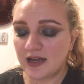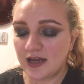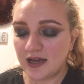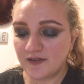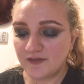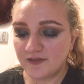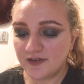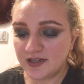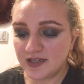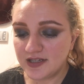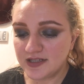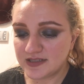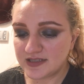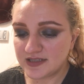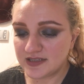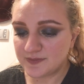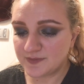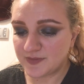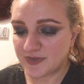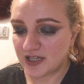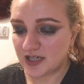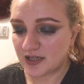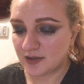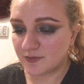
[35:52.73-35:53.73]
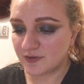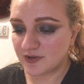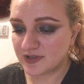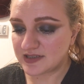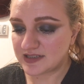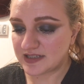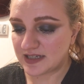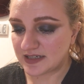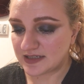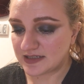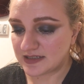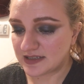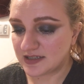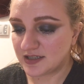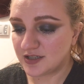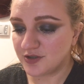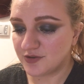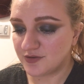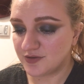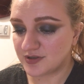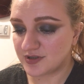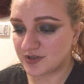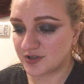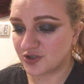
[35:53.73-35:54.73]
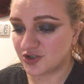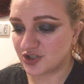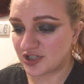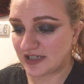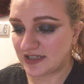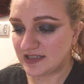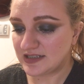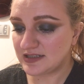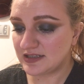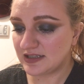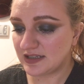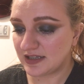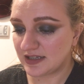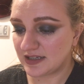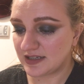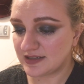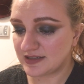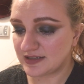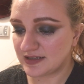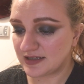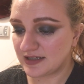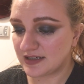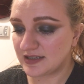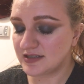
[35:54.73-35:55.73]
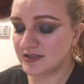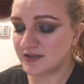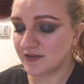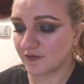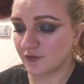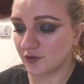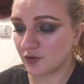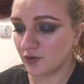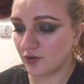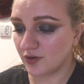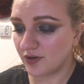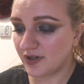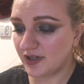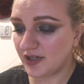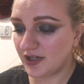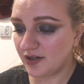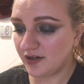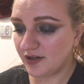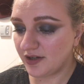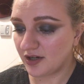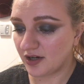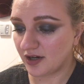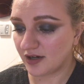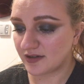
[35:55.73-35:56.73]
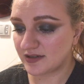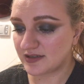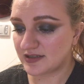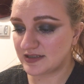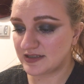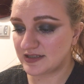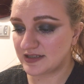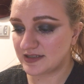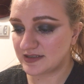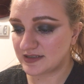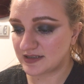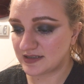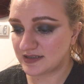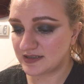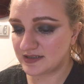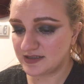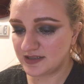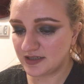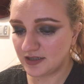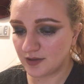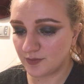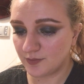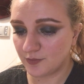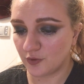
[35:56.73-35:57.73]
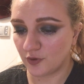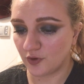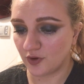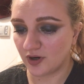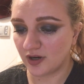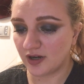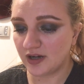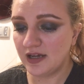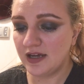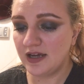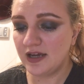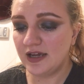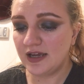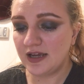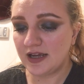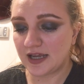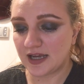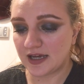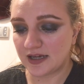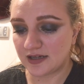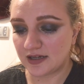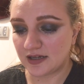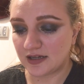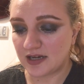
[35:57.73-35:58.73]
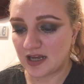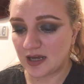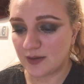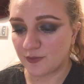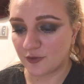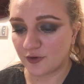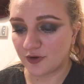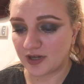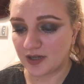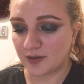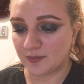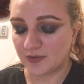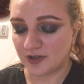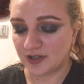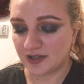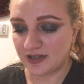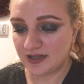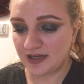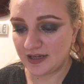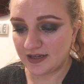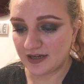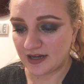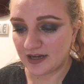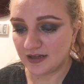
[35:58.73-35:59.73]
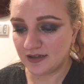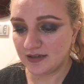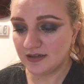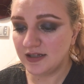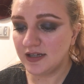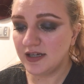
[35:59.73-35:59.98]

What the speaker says: Evidence is being presented to suggest the incidence of coronary heart disease in Singapore and in neighboring Malaya